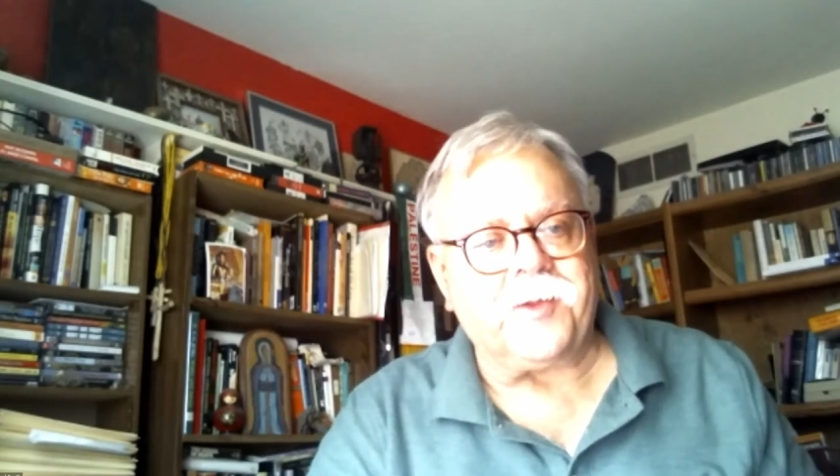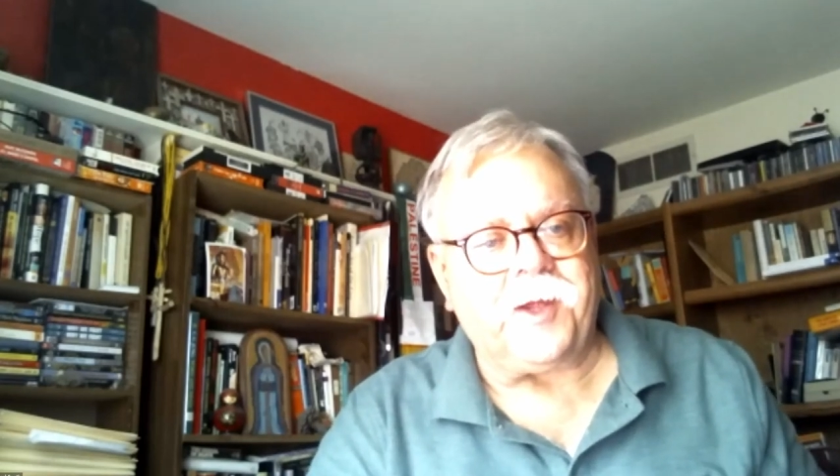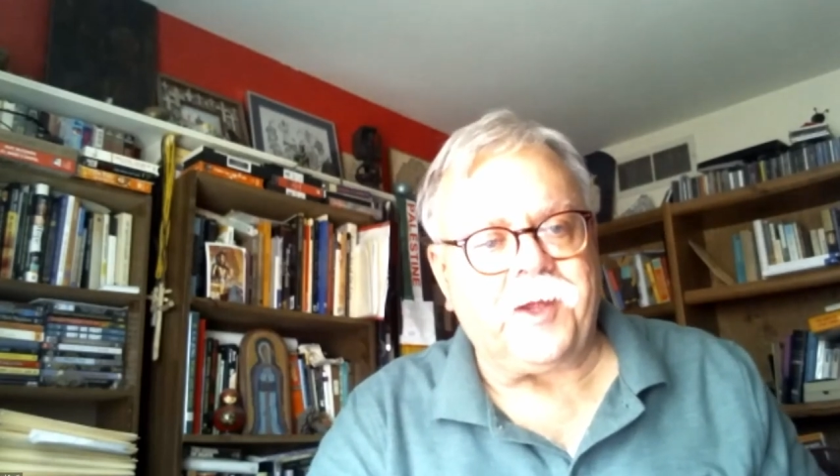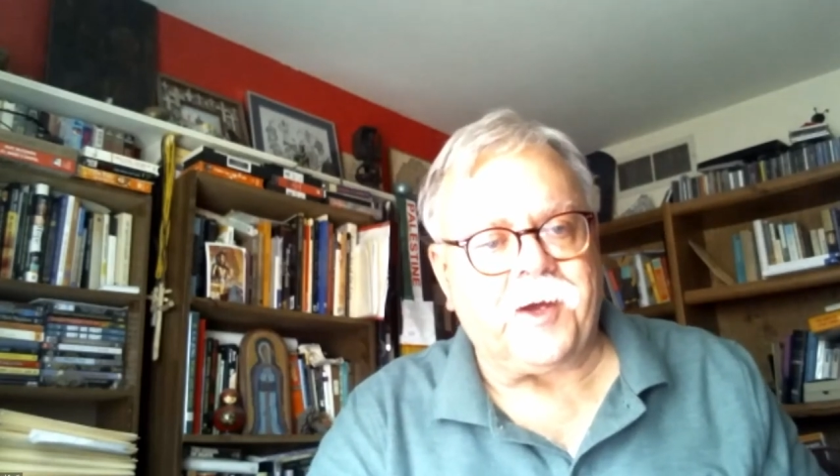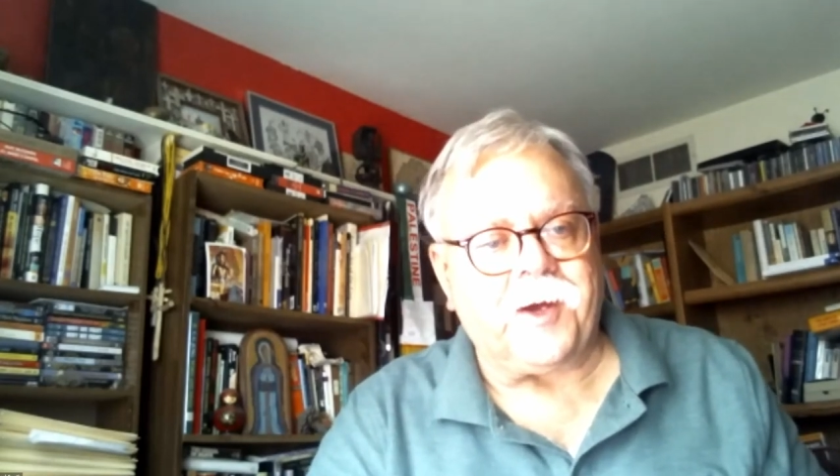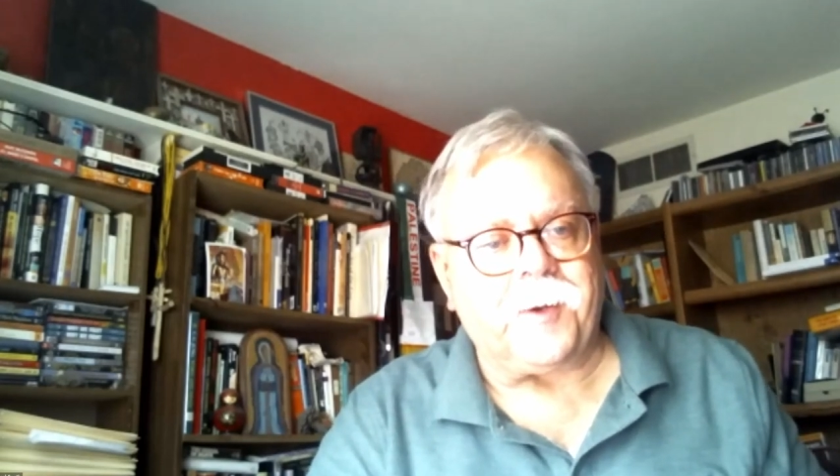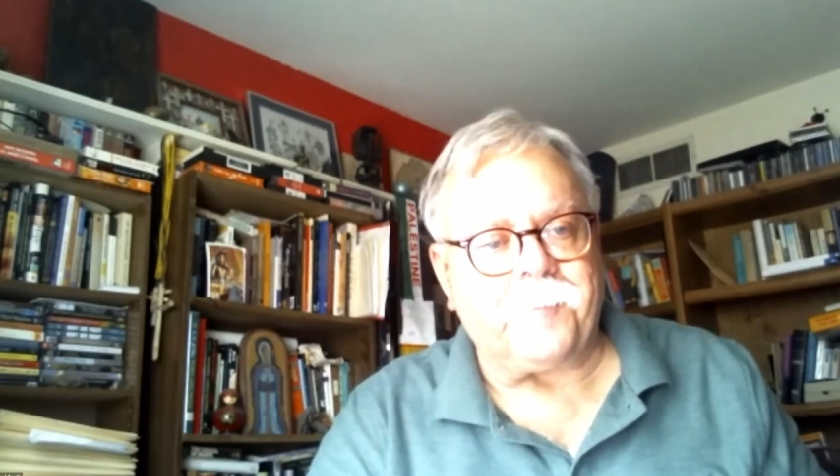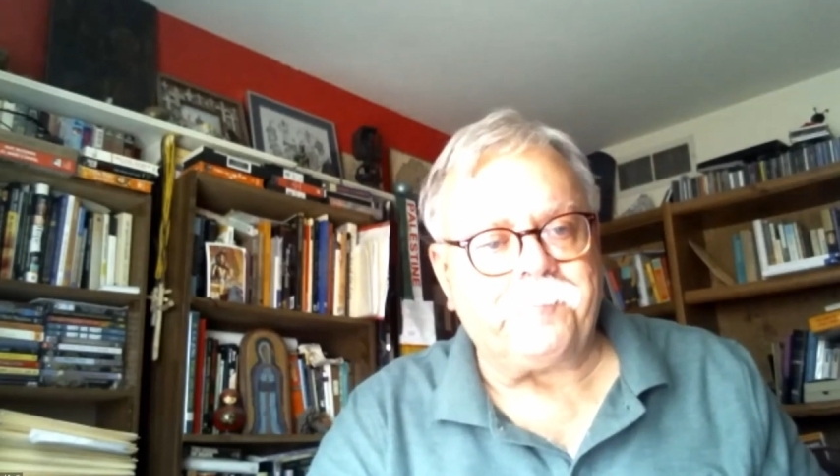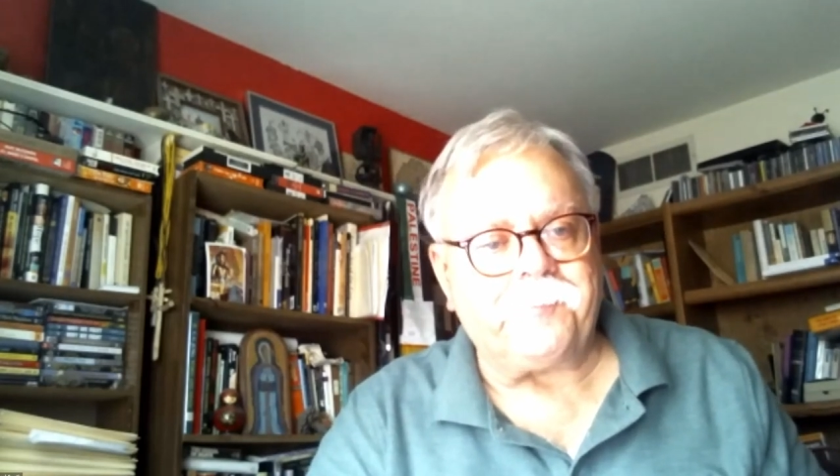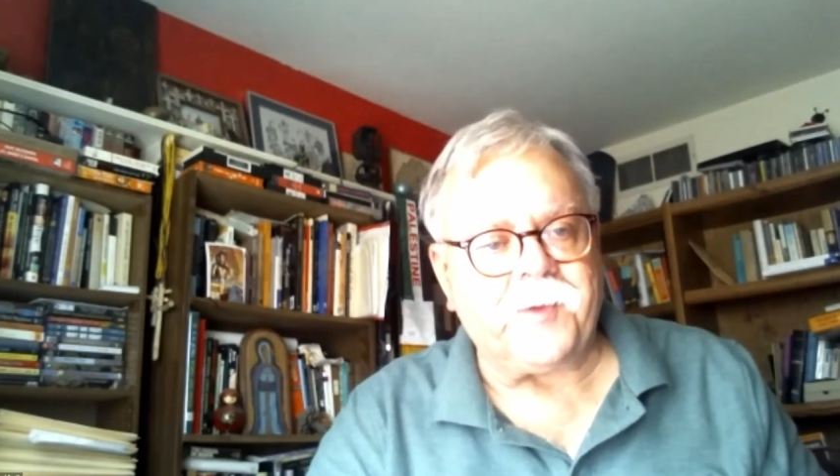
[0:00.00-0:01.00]

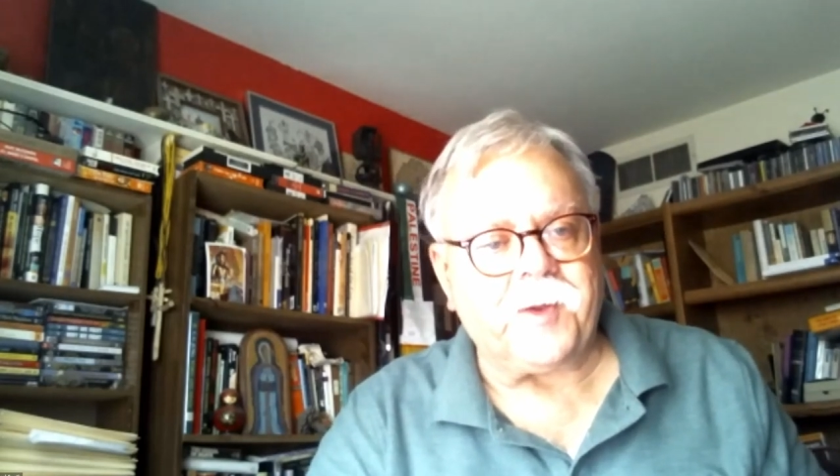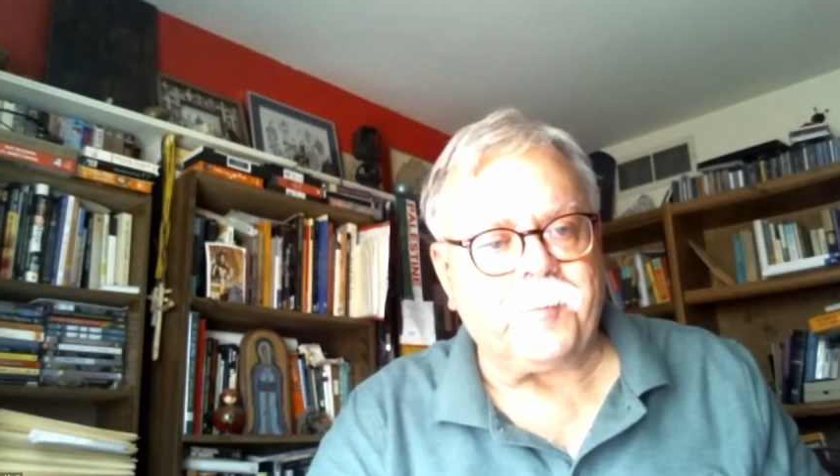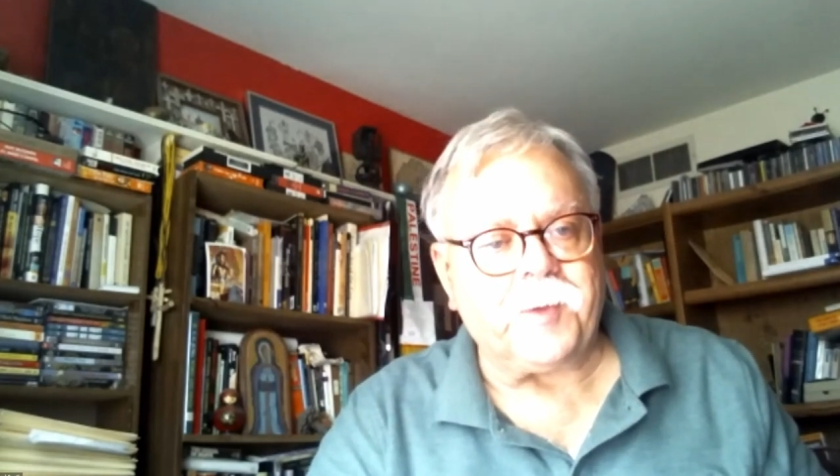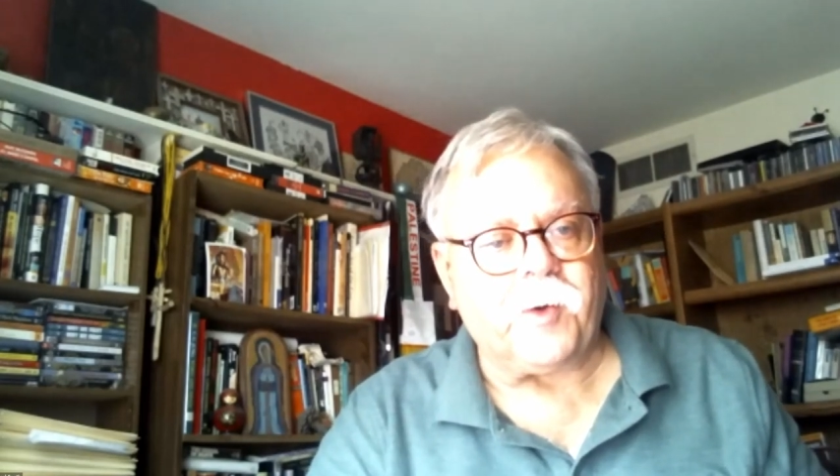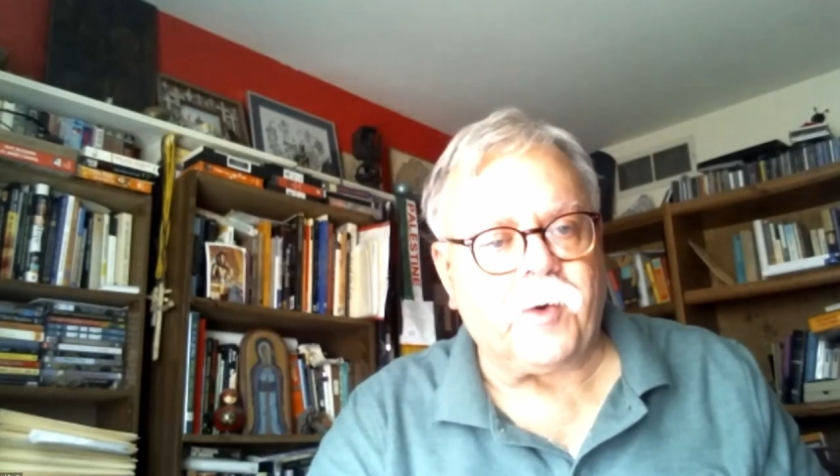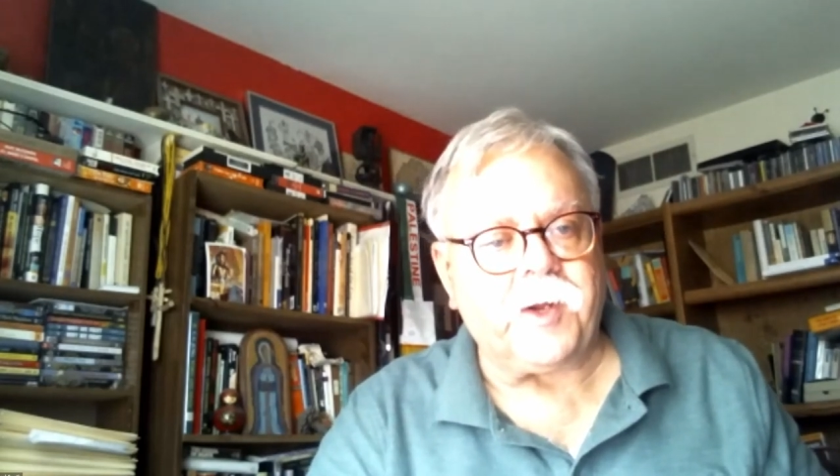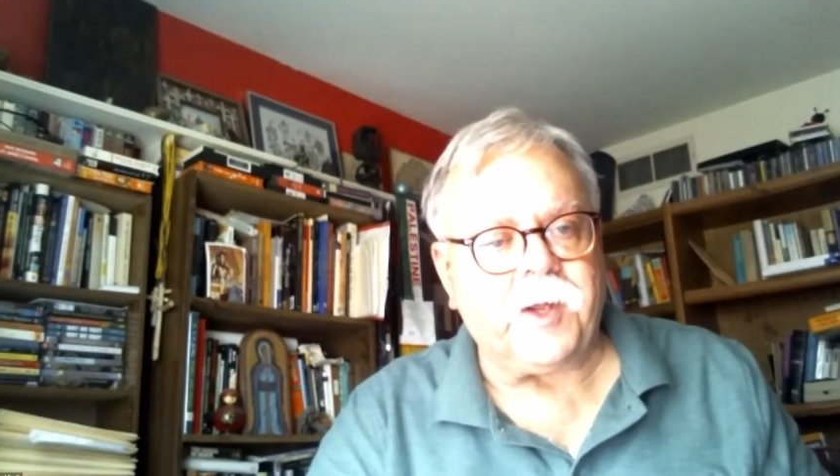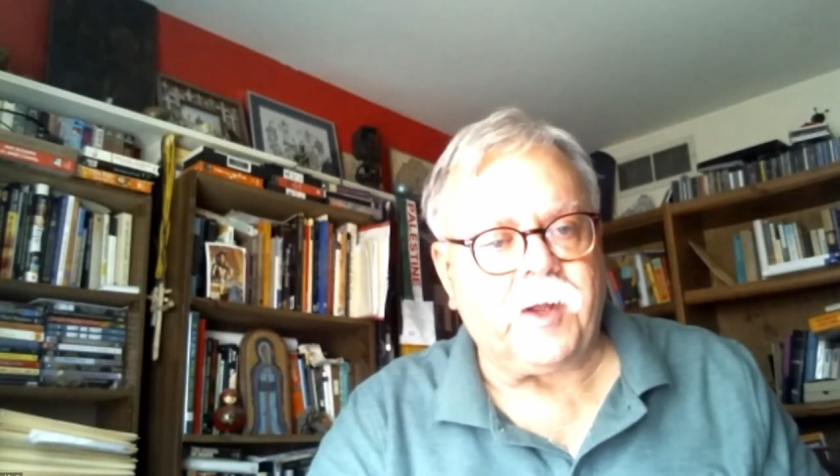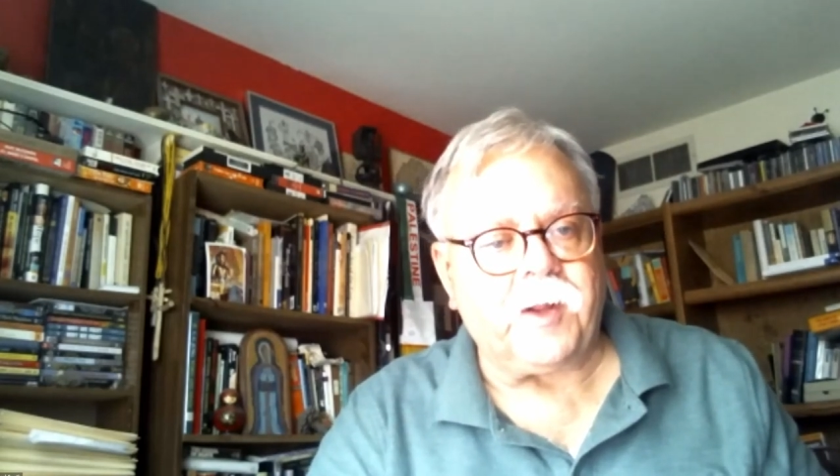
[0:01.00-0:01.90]
the minority